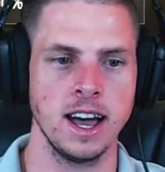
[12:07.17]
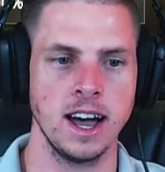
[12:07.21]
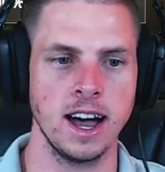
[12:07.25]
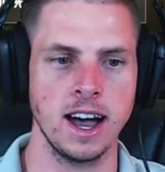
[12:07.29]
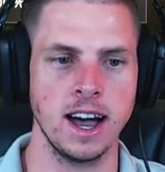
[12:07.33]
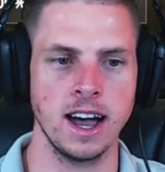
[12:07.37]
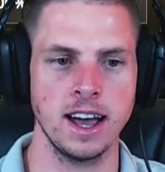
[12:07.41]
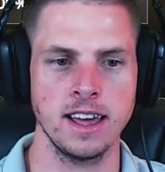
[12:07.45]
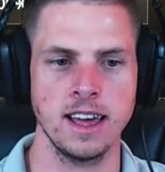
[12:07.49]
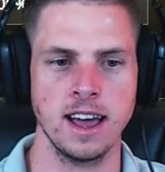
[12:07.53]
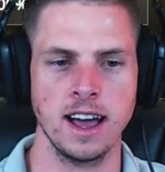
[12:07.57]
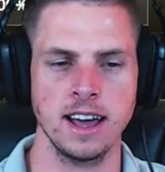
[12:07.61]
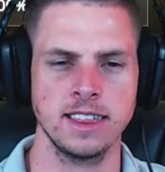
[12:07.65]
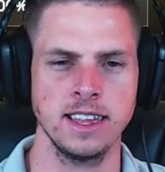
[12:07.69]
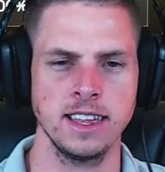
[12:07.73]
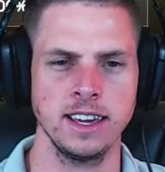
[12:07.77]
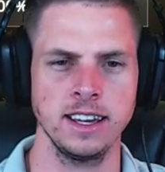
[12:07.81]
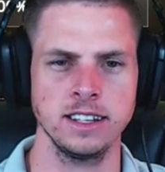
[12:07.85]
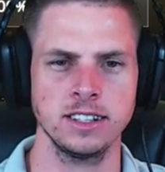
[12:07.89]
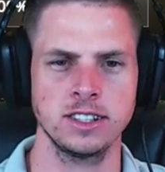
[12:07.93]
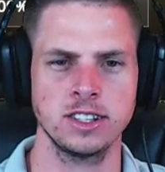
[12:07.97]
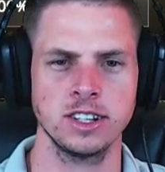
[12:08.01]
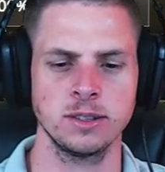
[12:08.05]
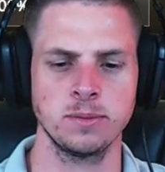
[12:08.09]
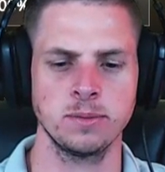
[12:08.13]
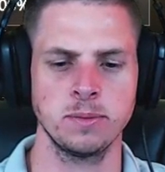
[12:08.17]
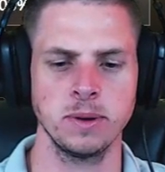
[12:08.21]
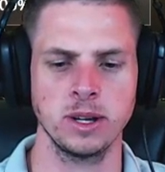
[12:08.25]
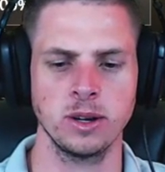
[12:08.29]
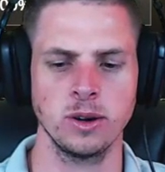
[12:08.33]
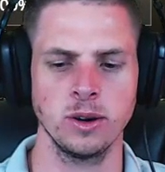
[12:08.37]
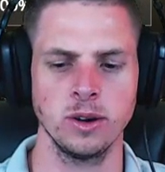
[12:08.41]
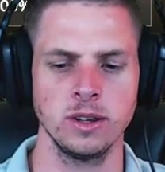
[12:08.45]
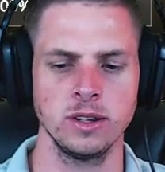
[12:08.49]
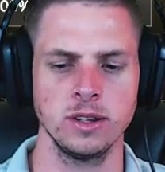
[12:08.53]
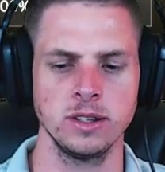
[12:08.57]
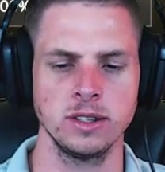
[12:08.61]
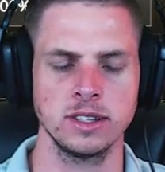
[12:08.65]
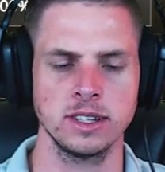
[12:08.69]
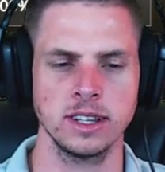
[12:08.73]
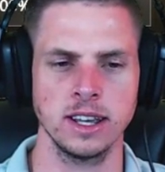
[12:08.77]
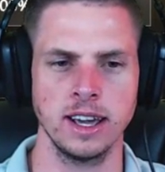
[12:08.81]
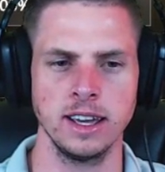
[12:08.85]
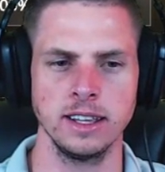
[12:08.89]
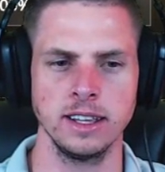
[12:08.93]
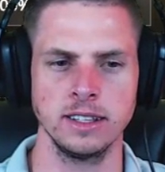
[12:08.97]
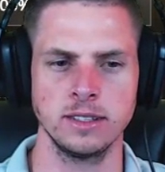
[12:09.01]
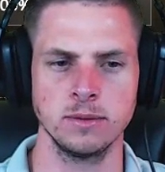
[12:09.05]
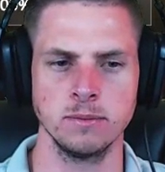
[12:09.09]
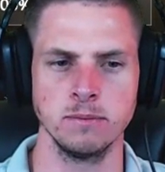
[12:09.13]
I think it's just because
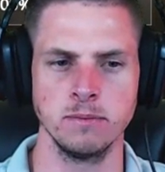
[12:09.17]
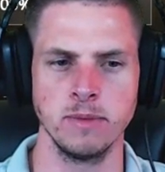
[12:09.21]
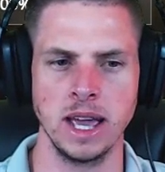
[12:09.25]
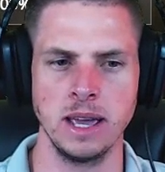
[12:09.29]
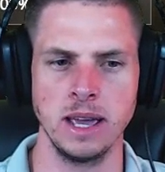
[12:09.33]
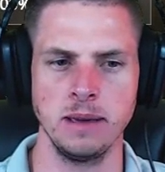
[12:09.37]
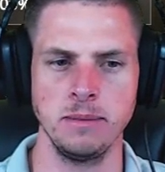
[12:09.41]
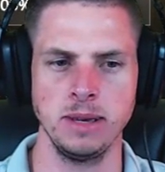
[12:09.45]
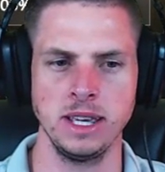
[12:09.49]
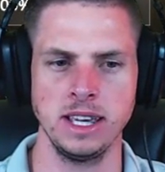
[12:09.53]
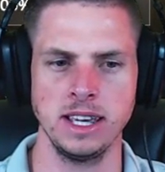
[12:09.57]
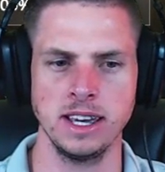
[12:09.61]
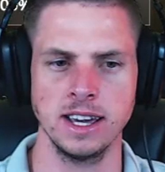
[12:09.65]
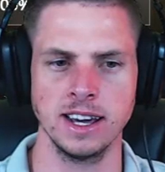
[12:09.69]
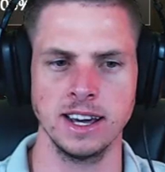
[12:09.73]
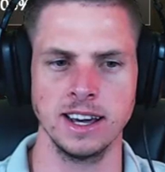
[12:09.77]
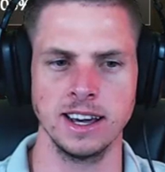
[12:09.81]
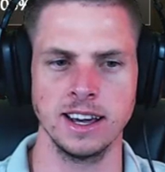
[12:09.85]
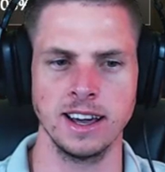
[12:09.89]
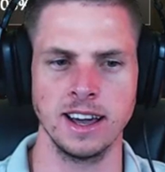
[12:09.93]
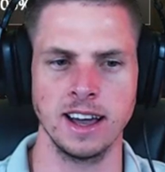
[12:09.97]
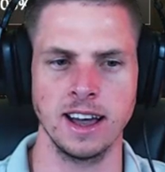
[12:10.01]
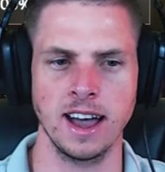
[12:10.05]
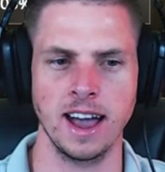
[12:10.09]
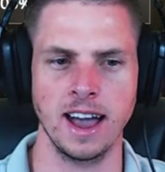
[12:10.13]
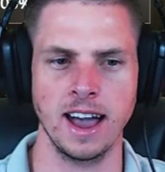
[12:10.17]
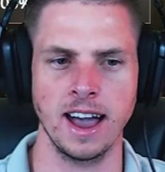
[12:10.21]
it's maybe a